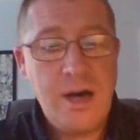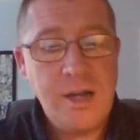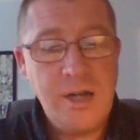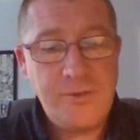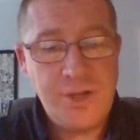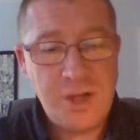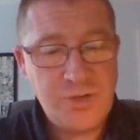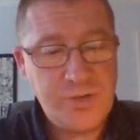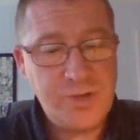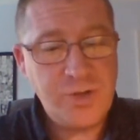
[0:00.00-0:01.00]
I had enough
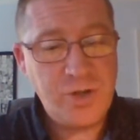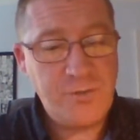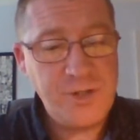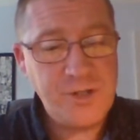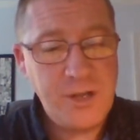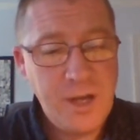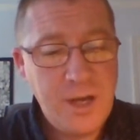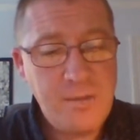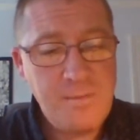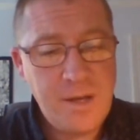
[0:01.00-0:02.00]
dust for 2 coffees and
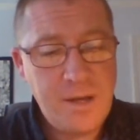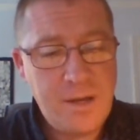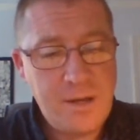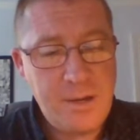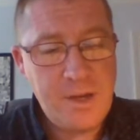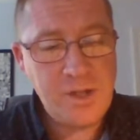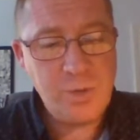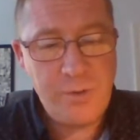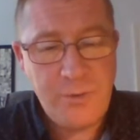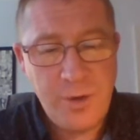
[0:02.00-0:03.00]
meant
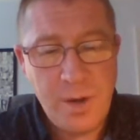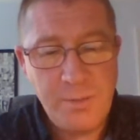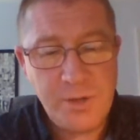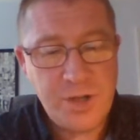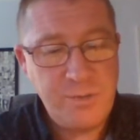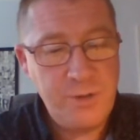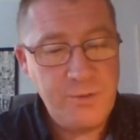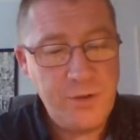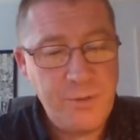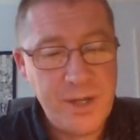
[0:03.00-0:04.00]
to offer her one, but she
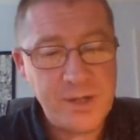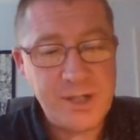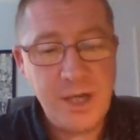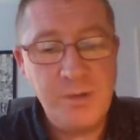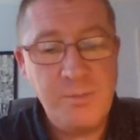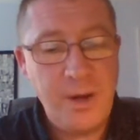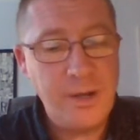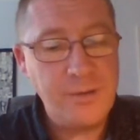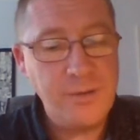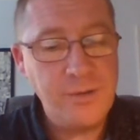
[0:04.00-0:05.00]
moved off without saying
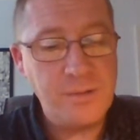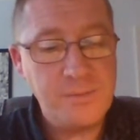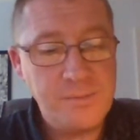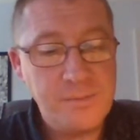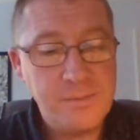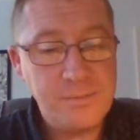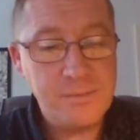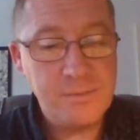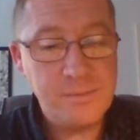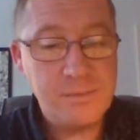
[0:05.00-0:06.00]
goodbye, and I thought,
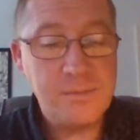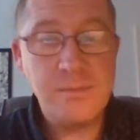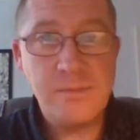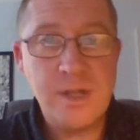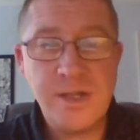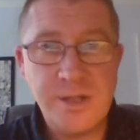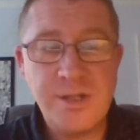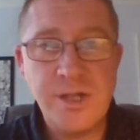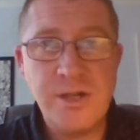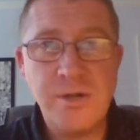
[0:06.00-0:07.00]
that's
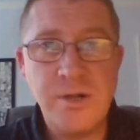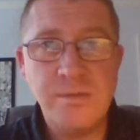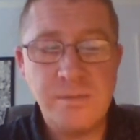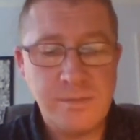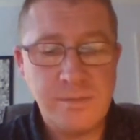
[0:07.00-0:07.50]
a secret.